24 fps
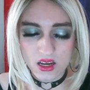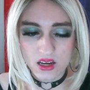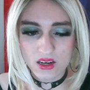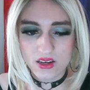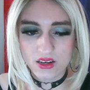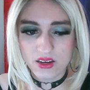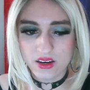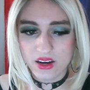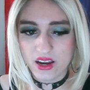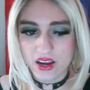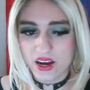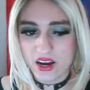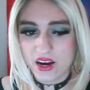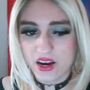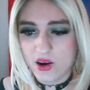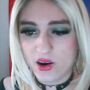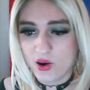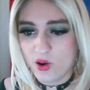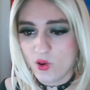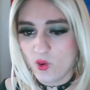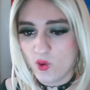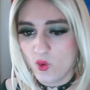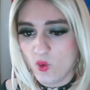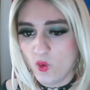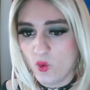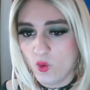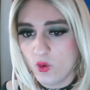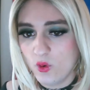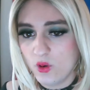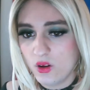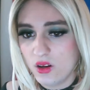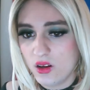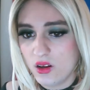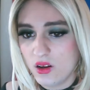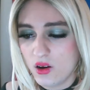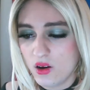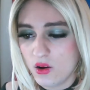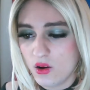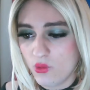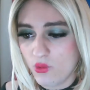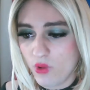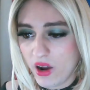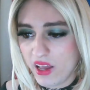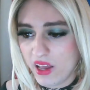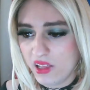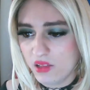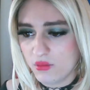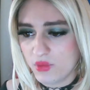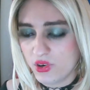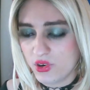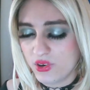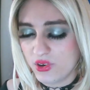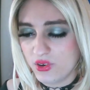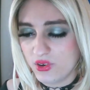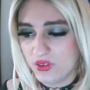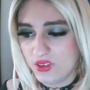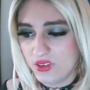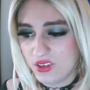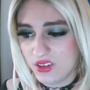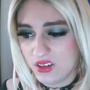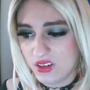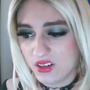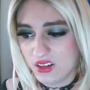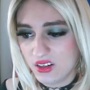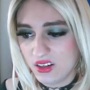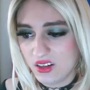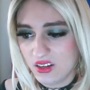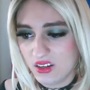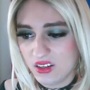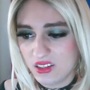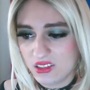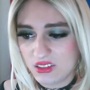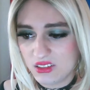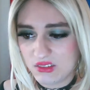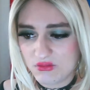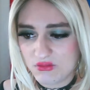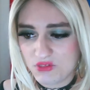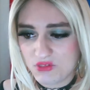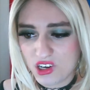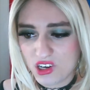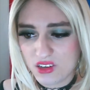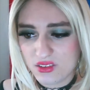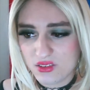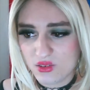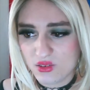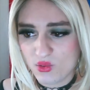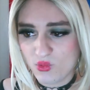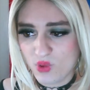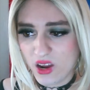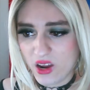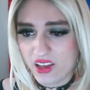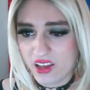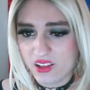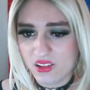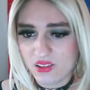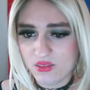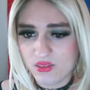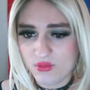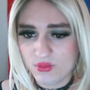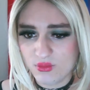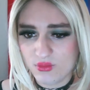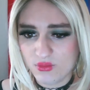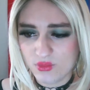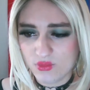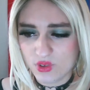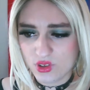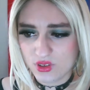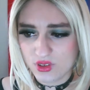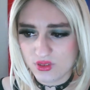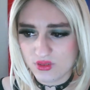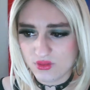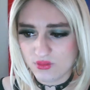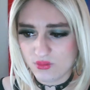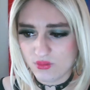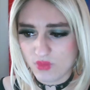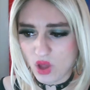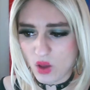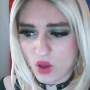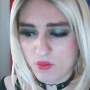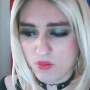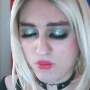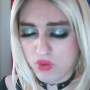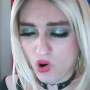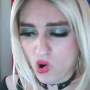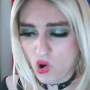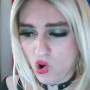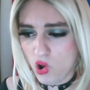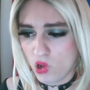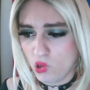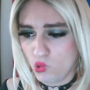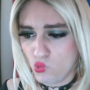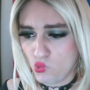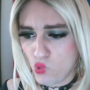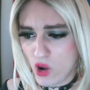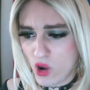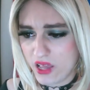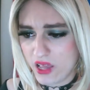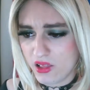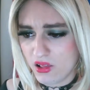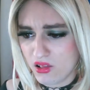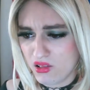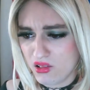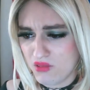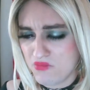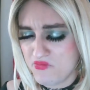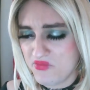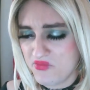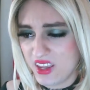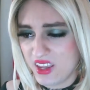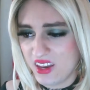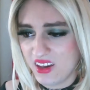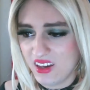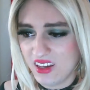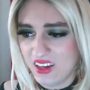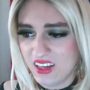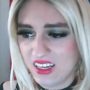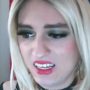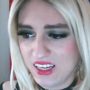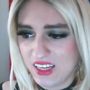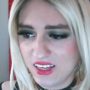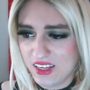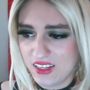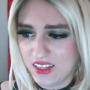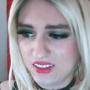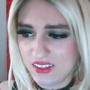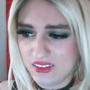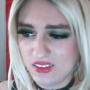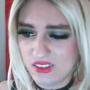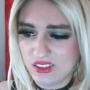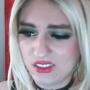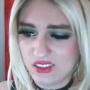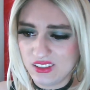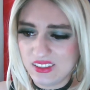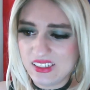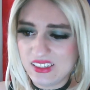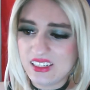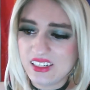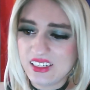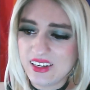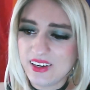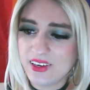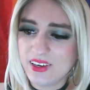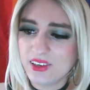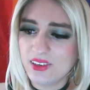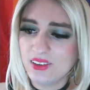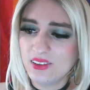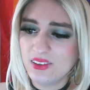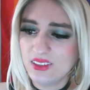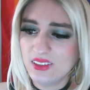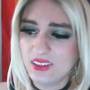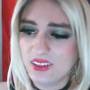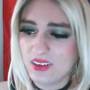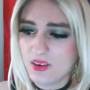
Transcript: Now, Wailmer. It's just a whale, which is a ball whale. It is C tier.